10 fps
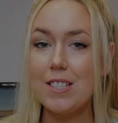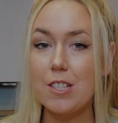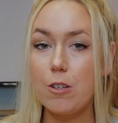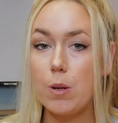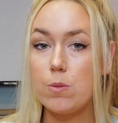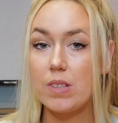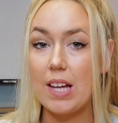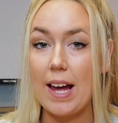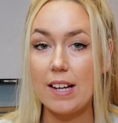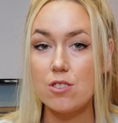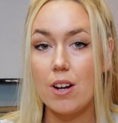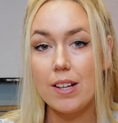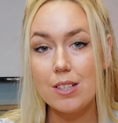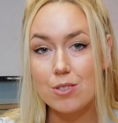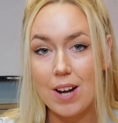is equipped with a
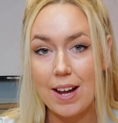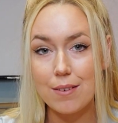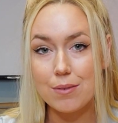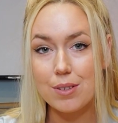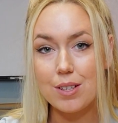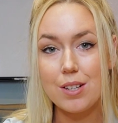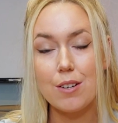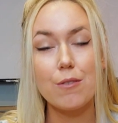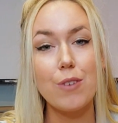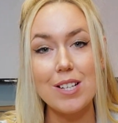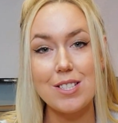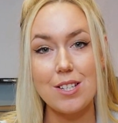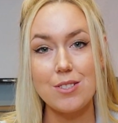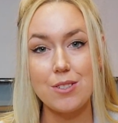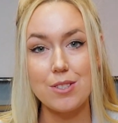hydraulic drive front
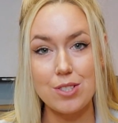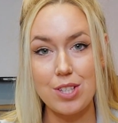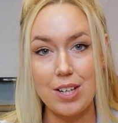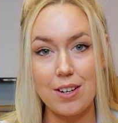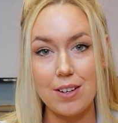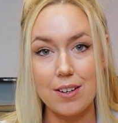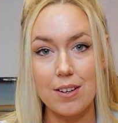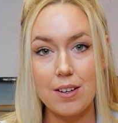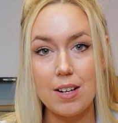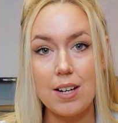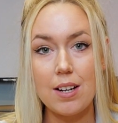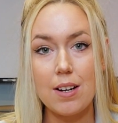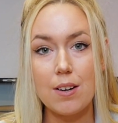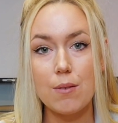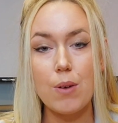scissors shear,
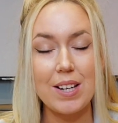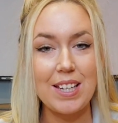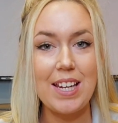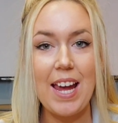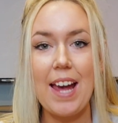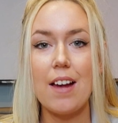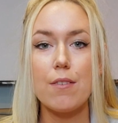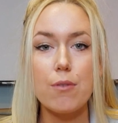running at